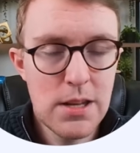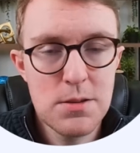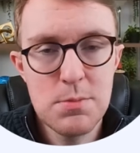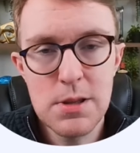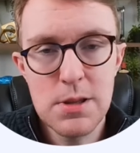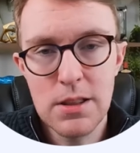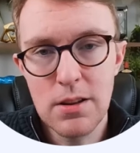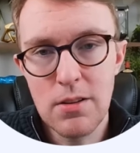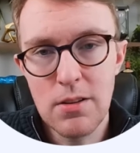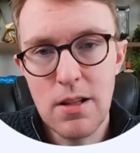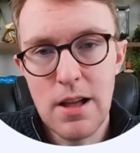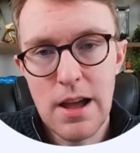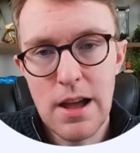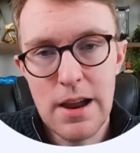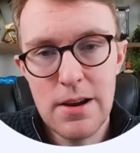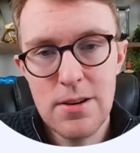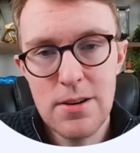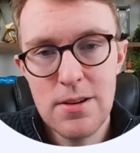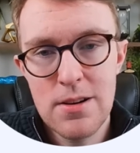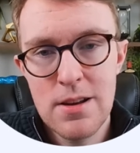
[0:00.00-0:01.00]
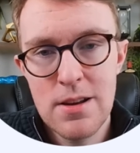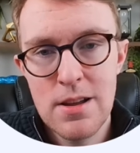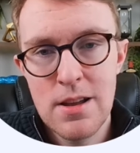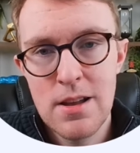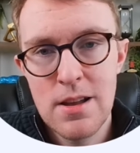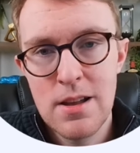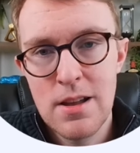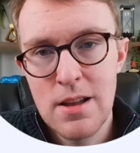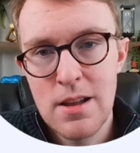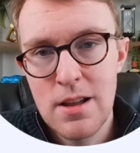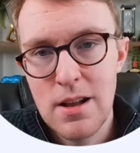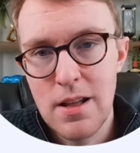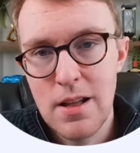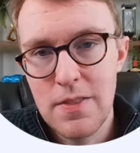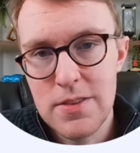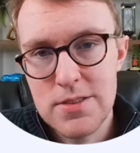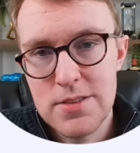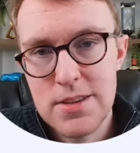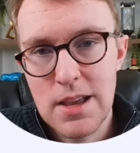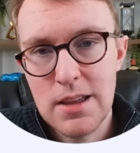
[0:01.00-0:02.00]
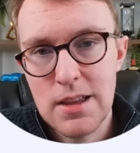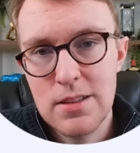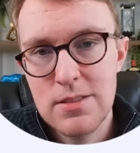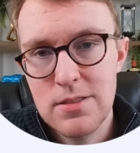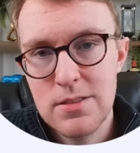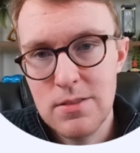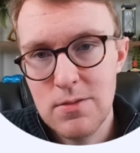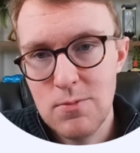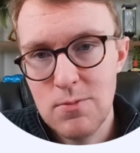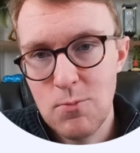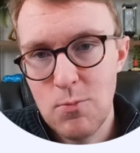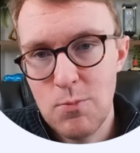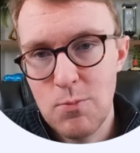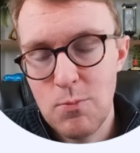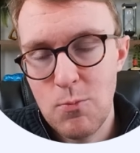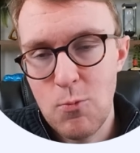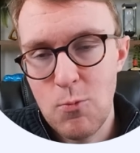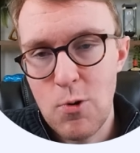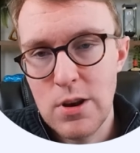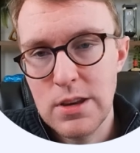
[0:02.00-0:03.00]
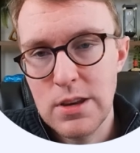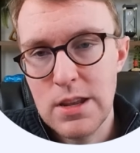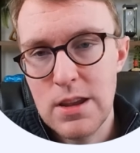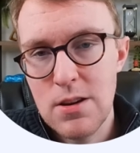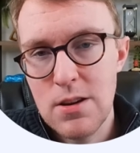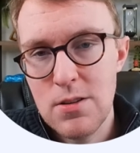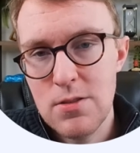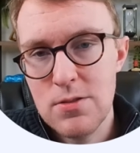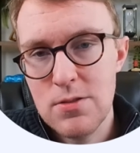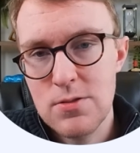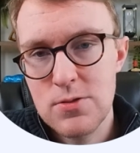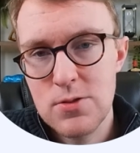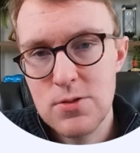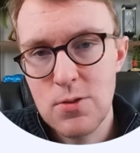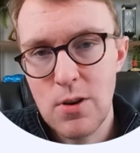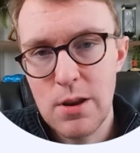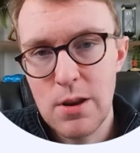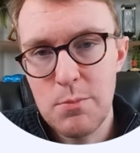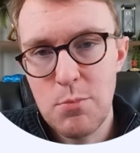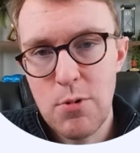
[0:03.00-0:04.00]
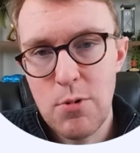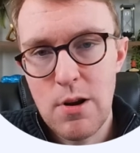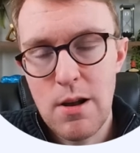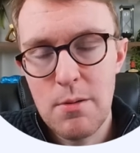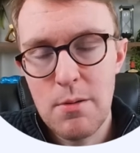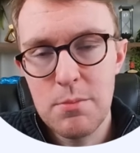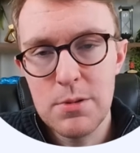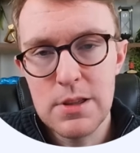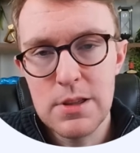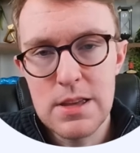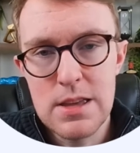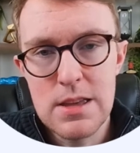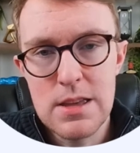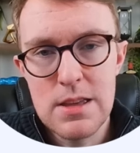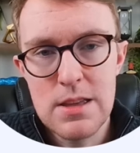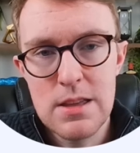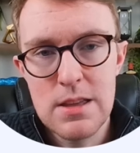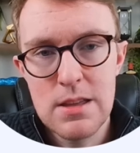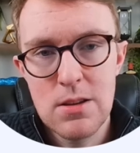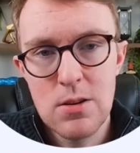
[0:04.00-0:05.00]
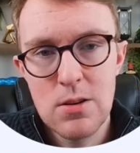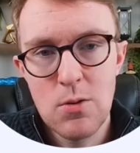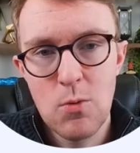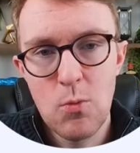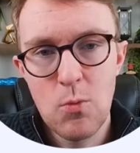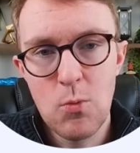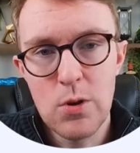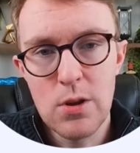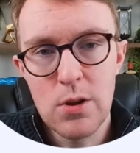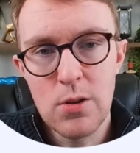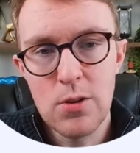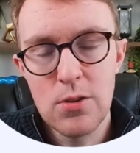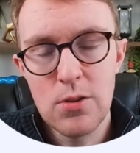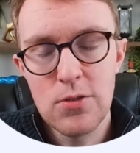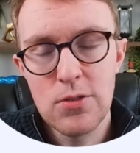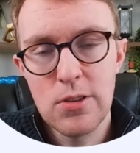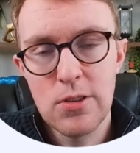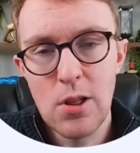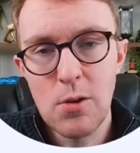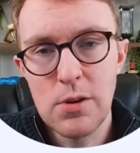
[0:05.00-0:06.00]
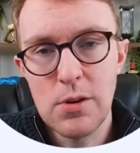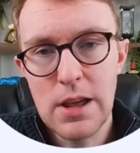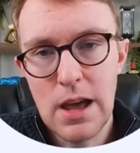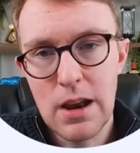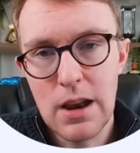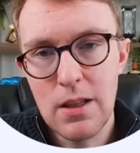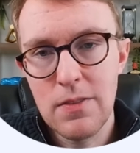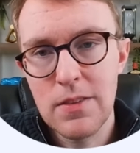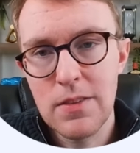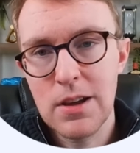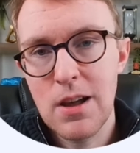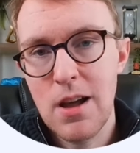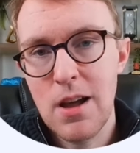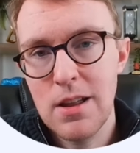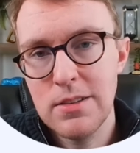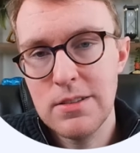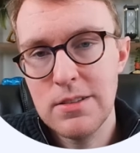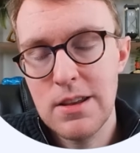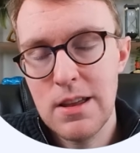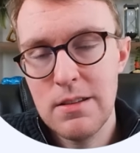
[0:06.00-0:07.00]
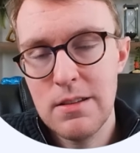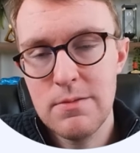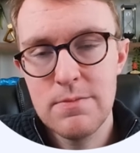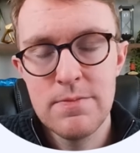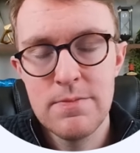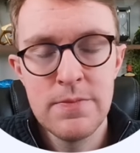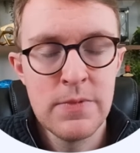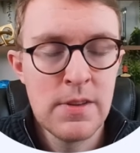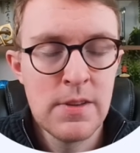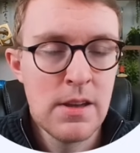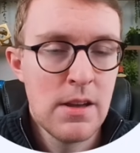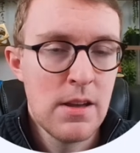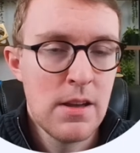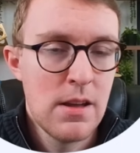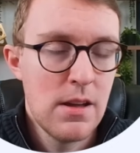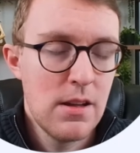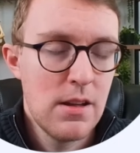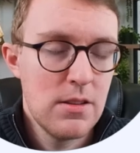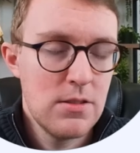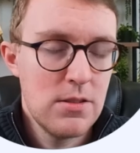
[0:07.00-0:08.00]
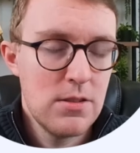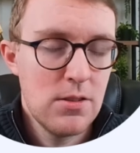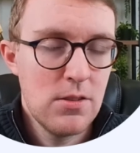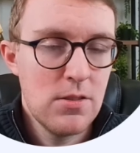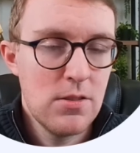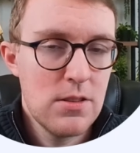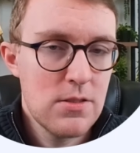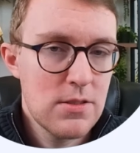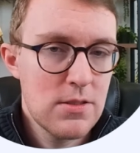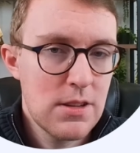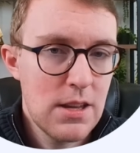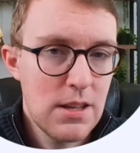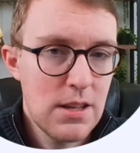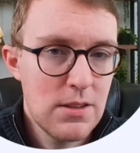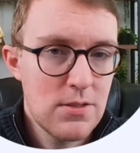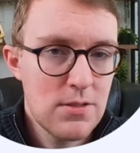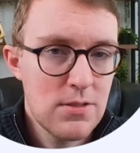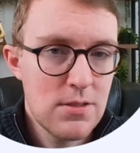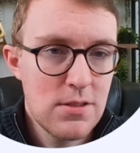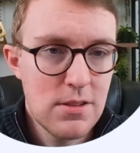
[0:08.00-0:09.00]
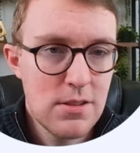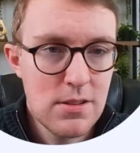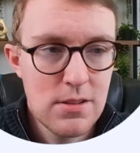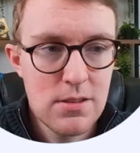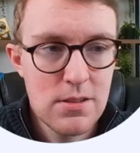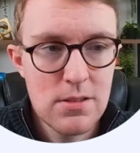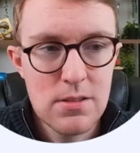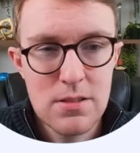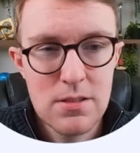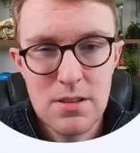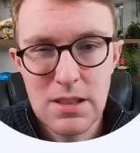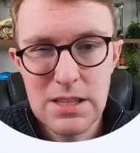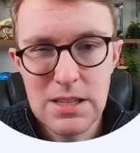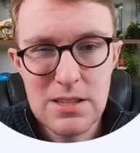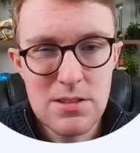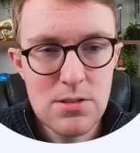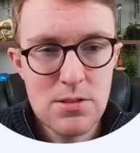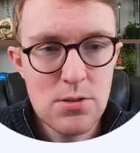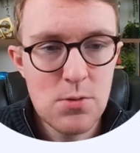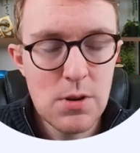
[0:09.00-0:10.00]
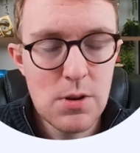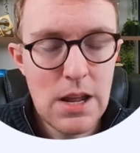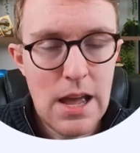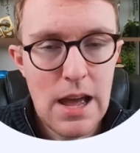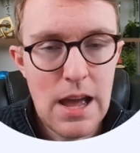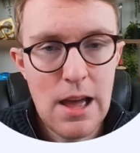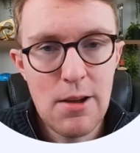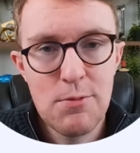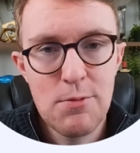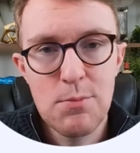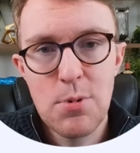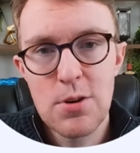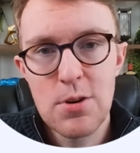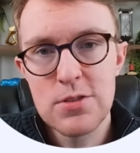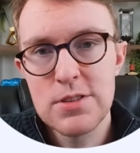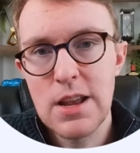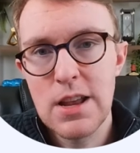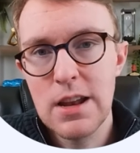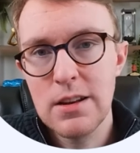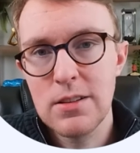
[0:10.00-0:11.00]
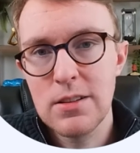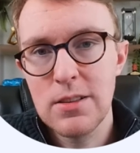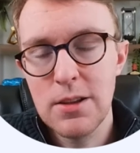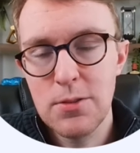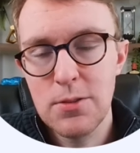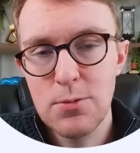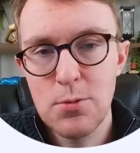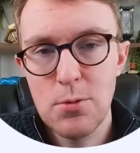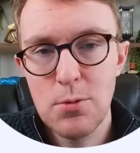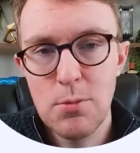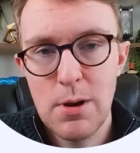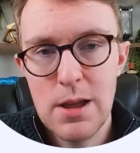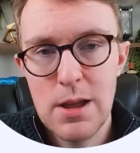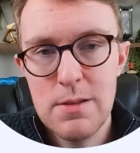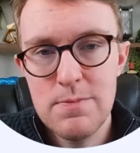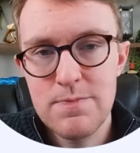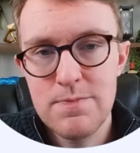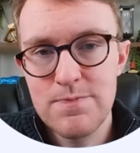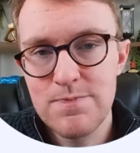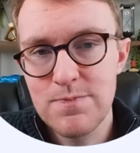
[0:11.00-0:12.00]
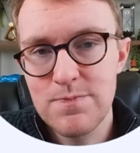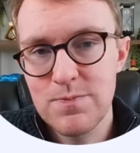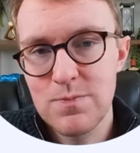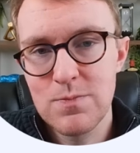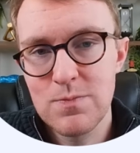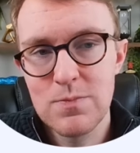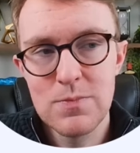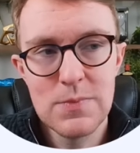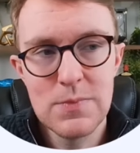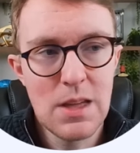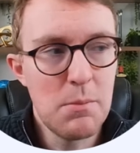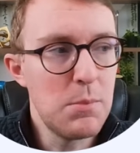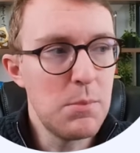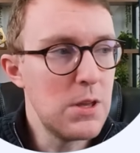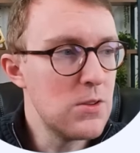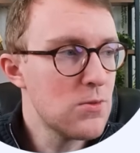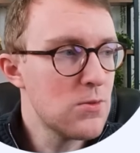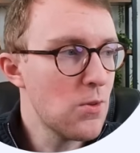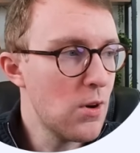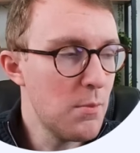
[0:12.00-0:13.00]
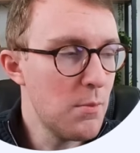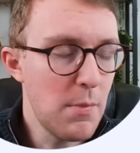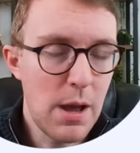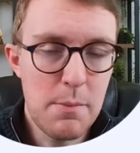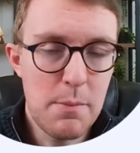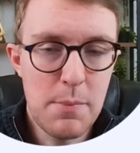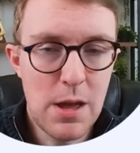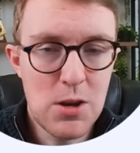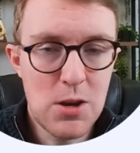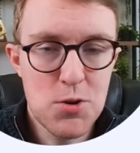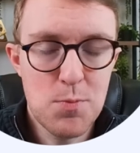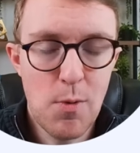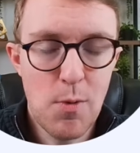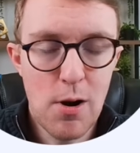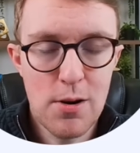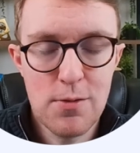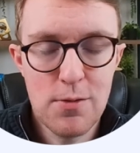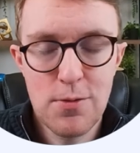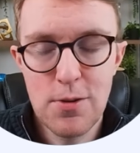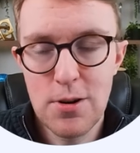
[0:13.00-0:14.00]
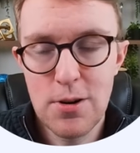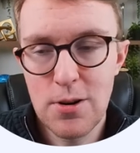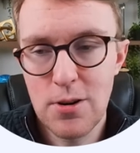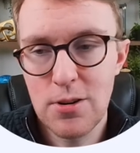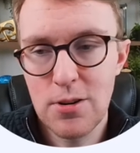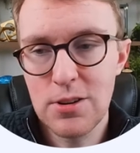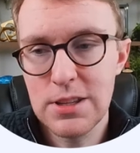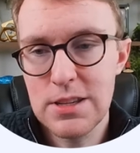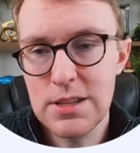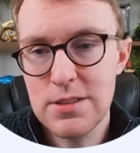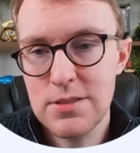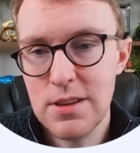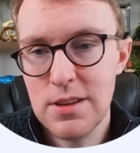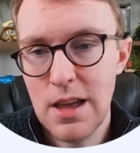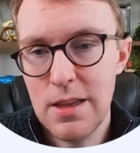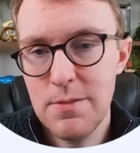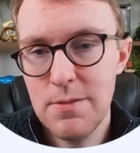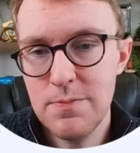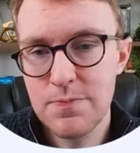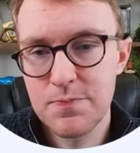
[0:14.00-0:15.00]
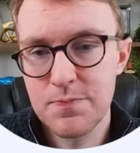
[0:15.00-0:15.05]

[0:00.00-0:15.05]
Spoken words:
a little higher on the second one here. So I'd probably will slow down on the content until this gets to at least 2.5% click through rate. That'd be sort of my benchmark for an early site.